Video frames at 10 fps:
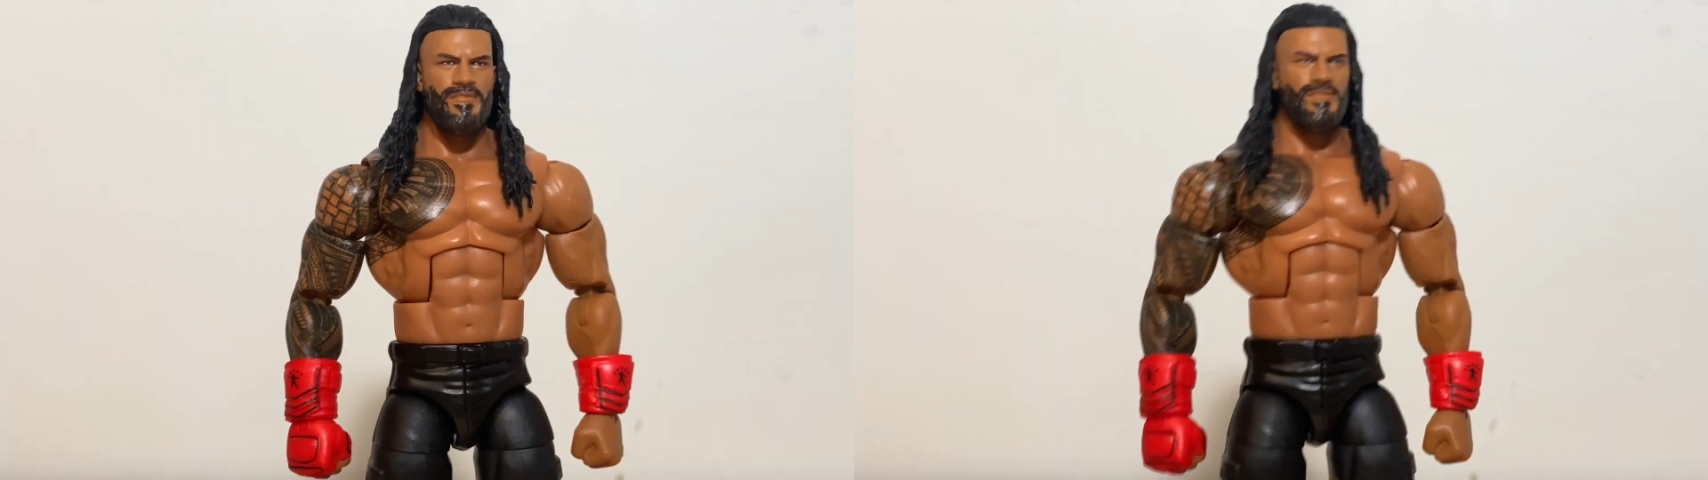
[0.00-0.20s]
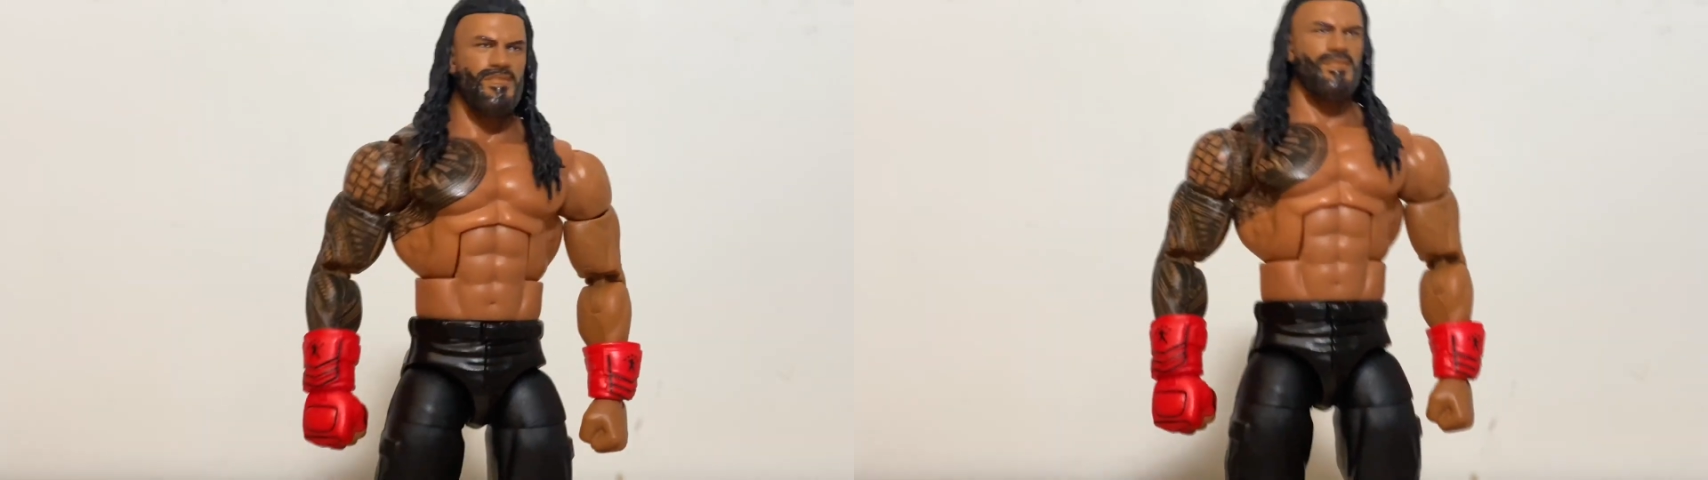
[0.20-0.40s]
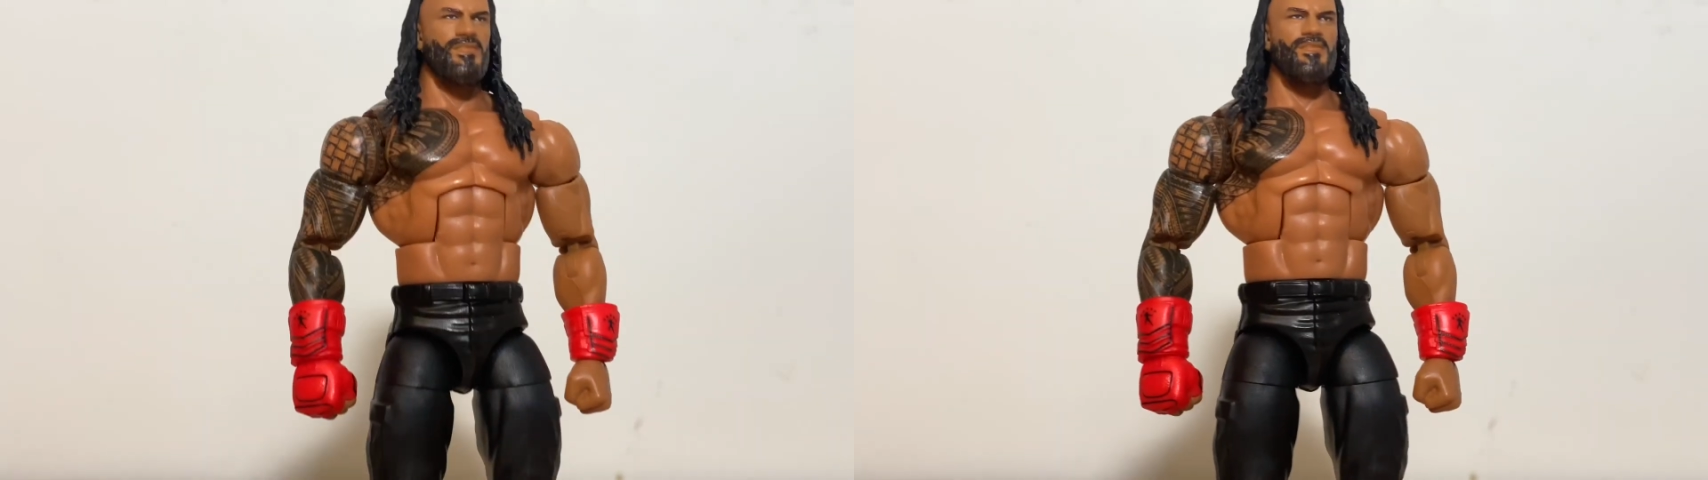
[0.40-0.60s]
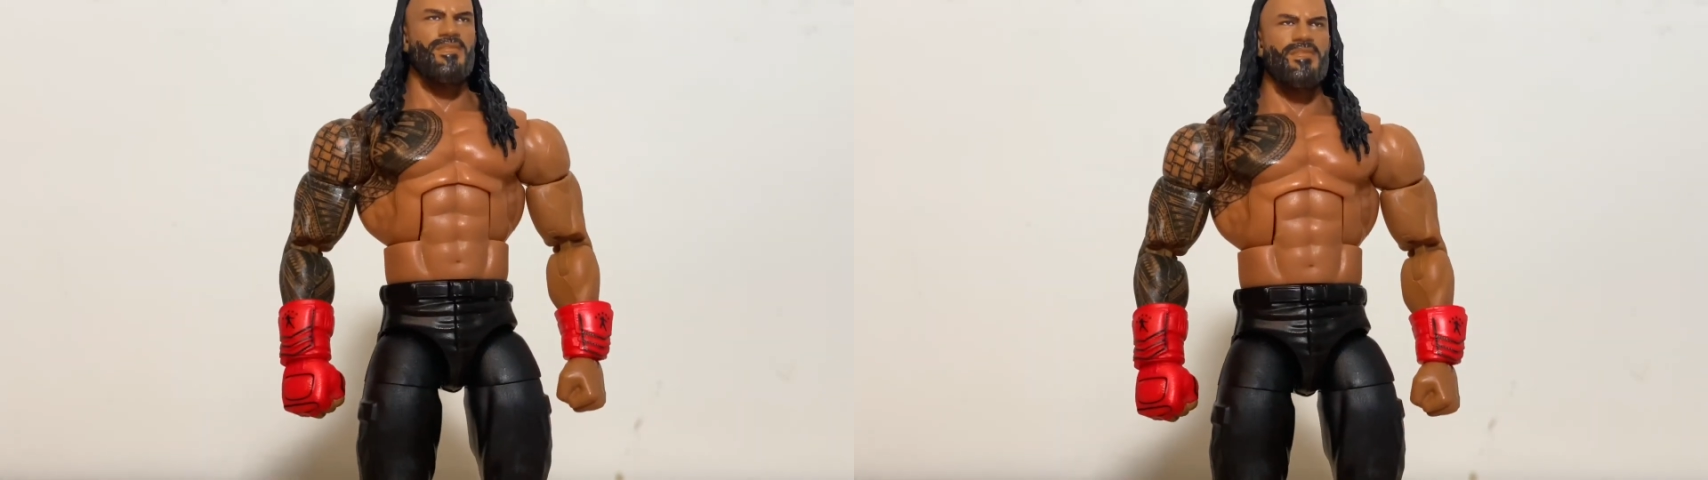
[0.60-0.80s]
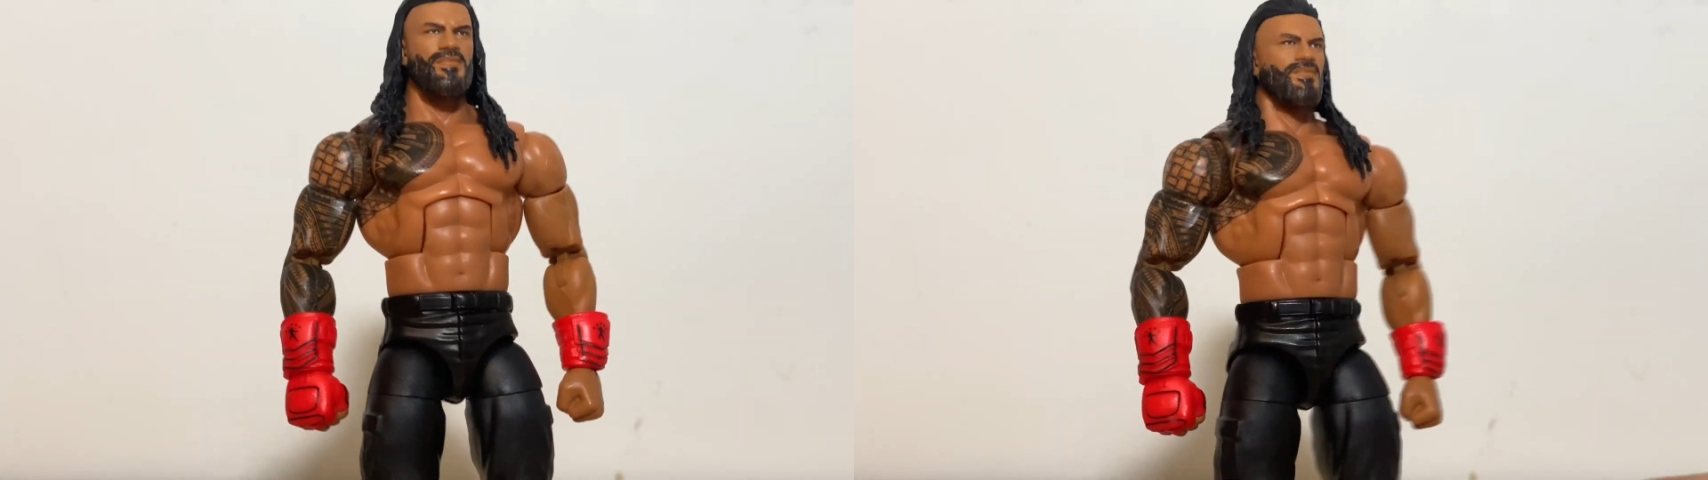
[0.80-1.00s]
on this
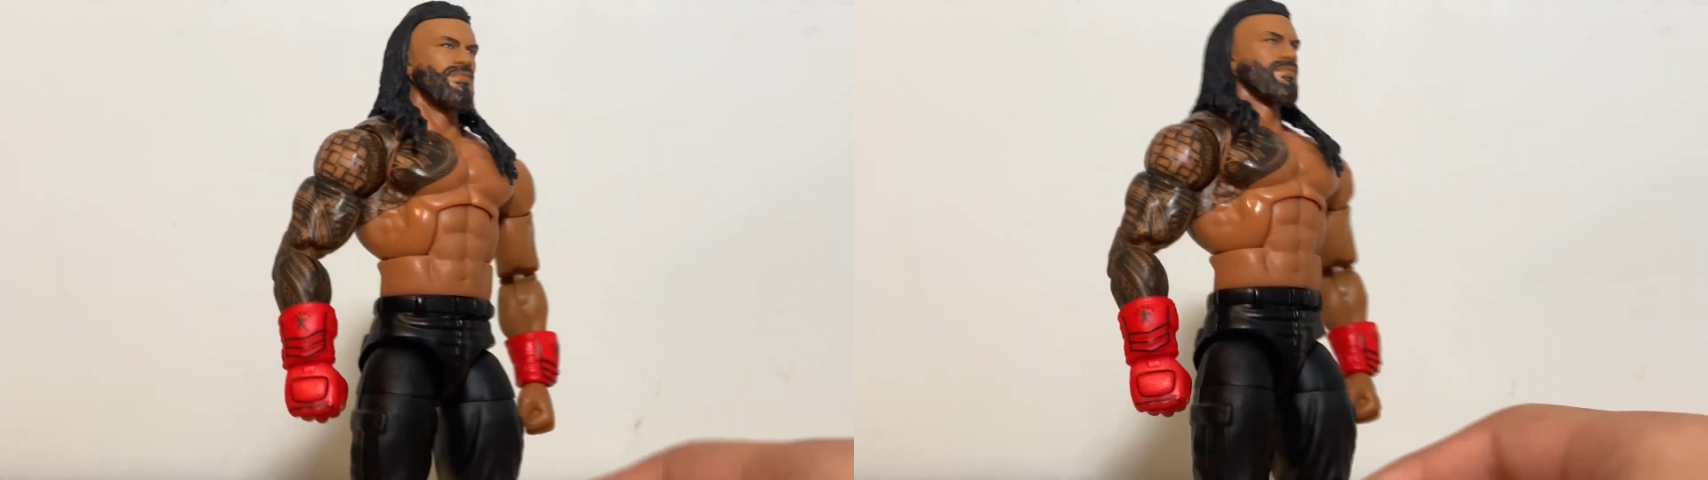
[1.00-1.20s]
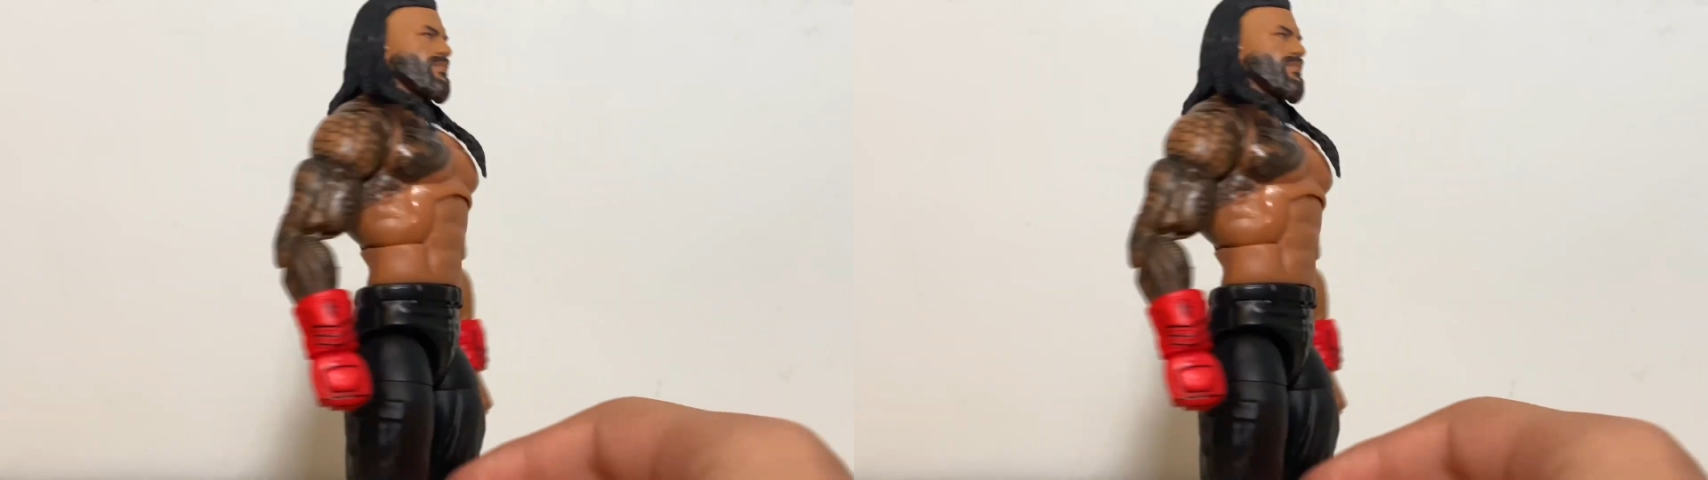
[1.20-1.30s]
SummerSlam